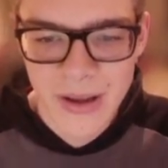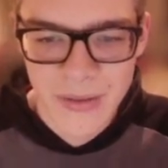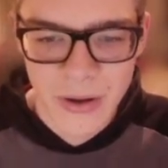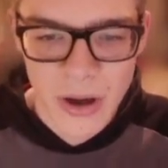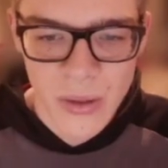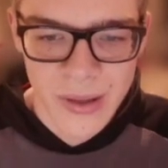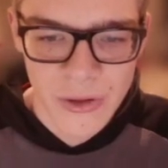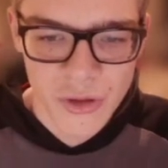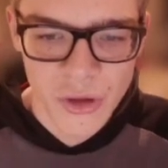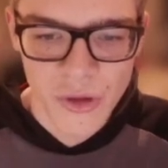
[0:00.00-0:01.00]
The cold air
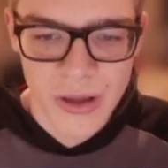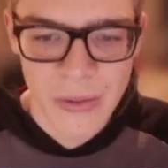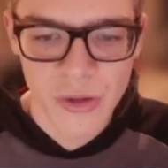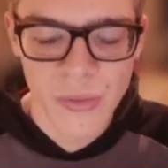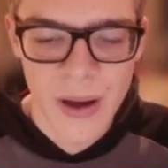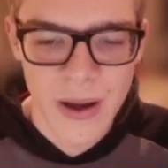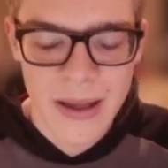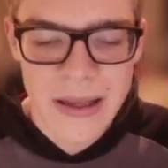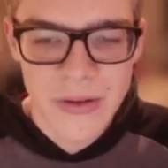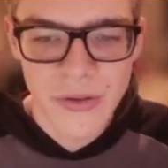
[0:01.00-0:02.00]
is just out to our
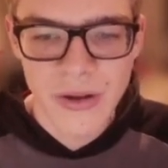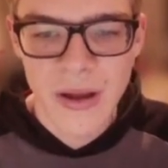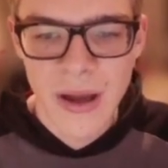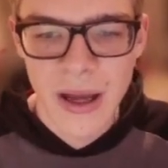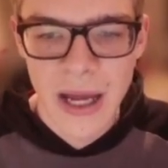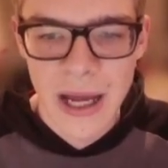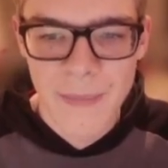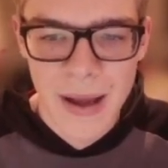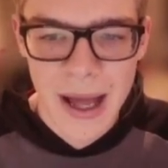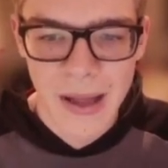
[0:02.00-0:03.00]
east
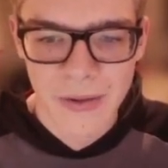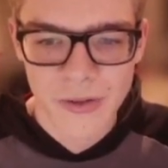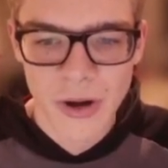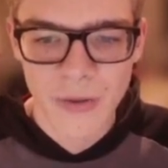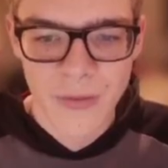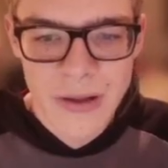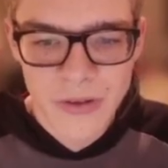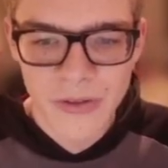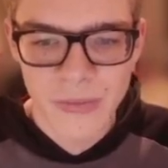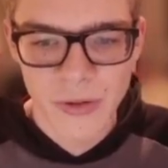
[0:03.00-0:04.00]
um, and
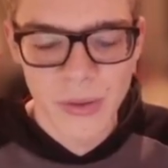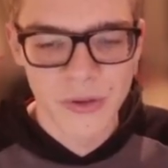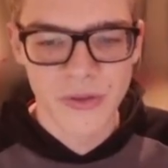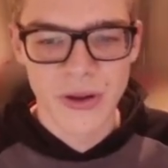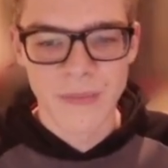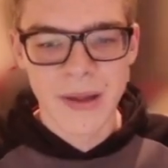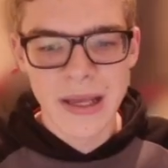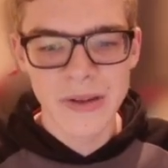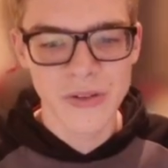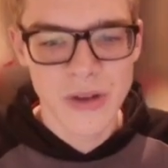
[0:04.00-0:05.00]
northeast towards um,
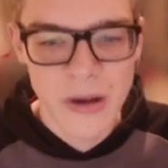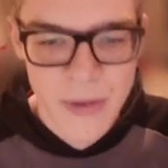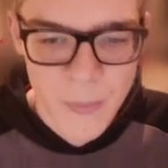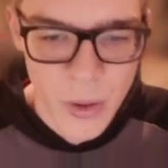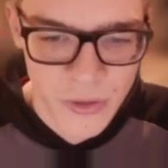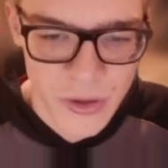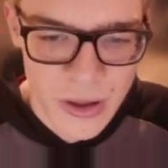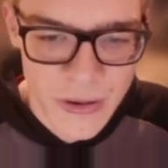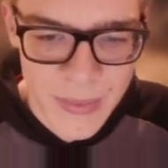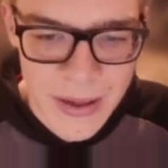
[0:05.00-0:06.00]
Eastern Europe, Western
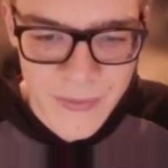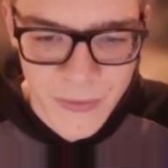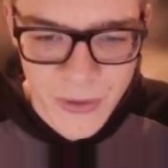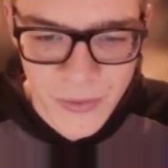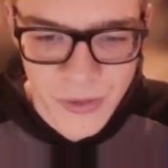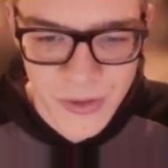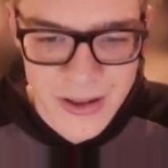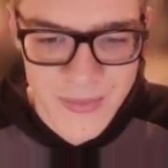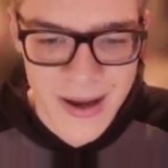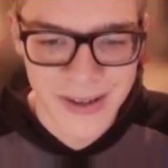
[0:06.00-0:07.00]
Europe, even France. You're seeing
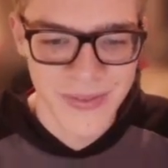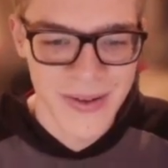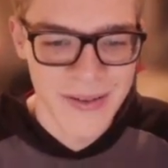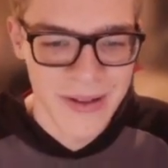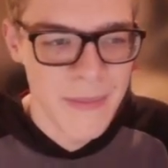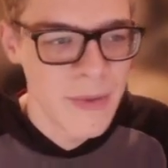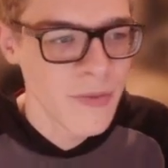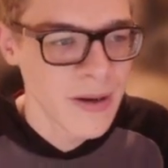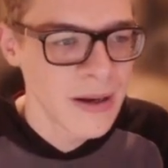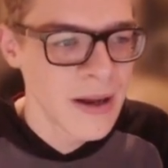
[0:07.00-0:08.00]
the minus five line
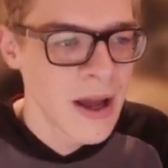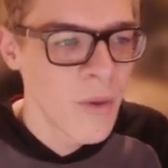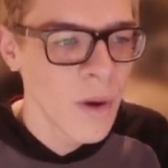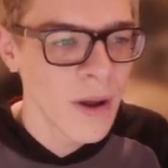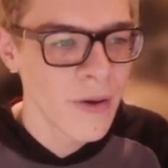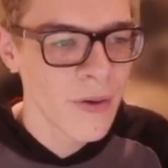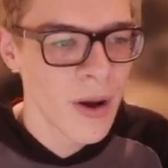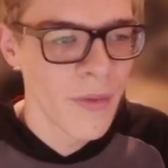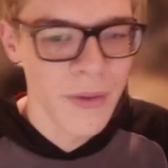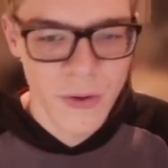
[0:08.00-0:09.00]
moving in. We're
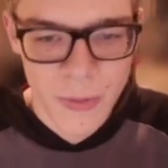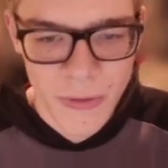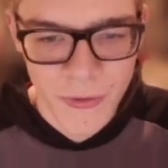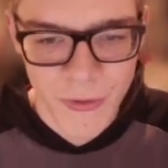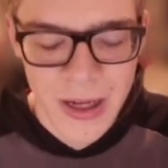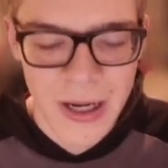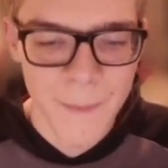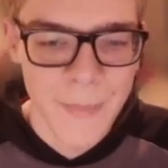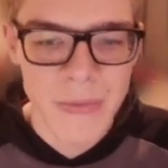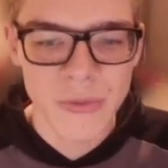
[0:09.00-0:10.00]
on the periphery and
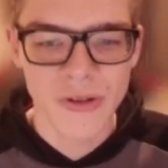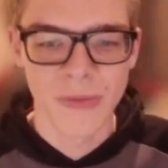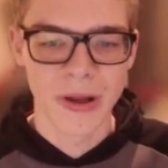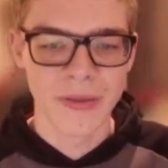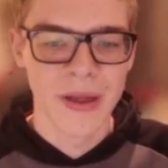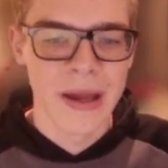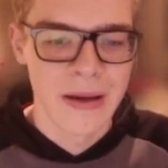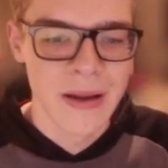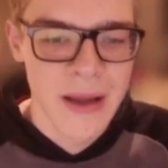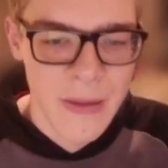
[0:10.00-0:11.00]
about to bring that
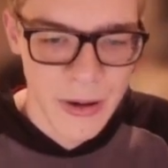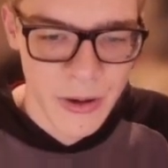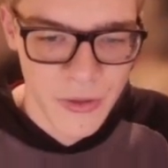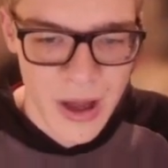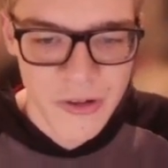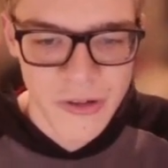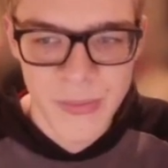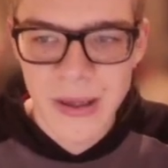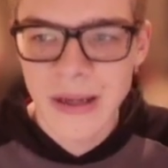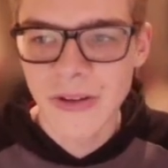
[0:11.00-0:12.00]
in because heights are
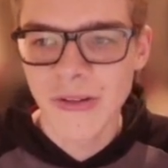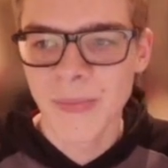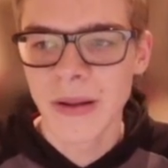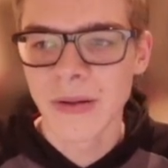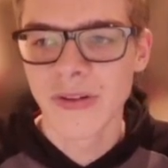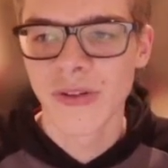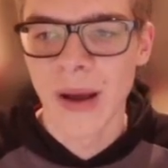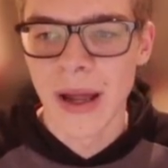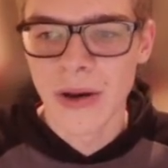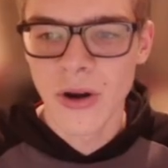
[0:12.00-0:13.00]
beginning to build to
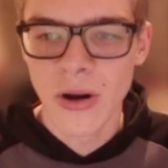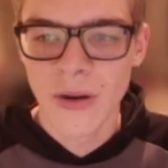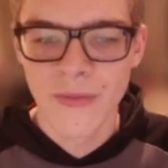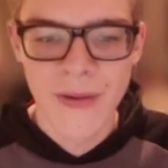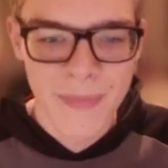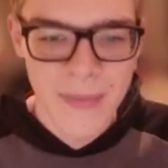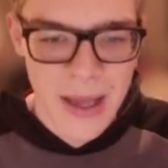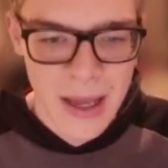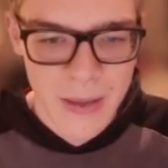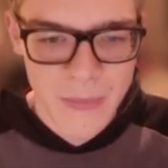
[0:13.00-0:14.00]
our north,
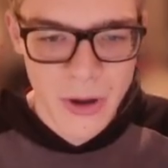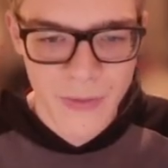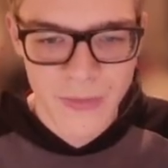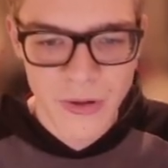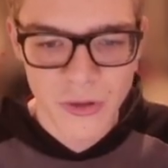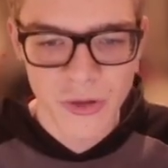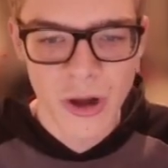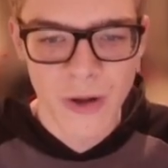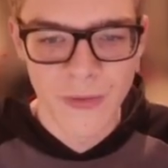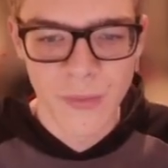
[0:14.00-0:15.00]
um, north, not just
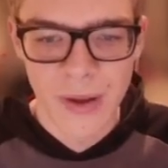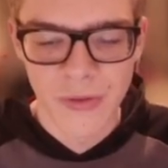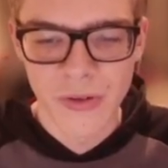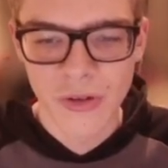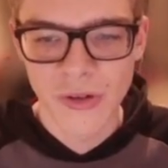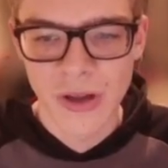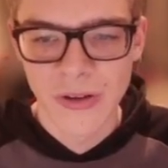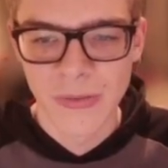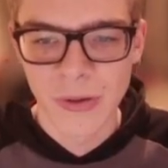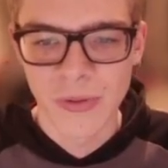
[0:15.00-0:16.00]
north and west. They're just starting
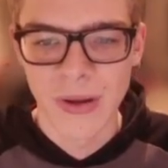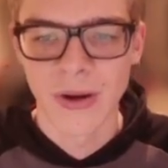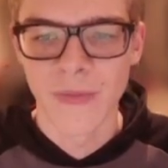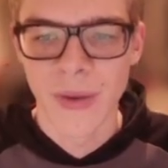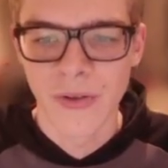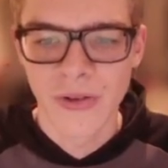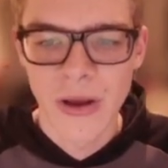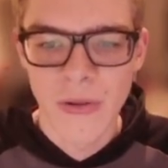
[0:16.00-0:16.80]
to build to our northwest.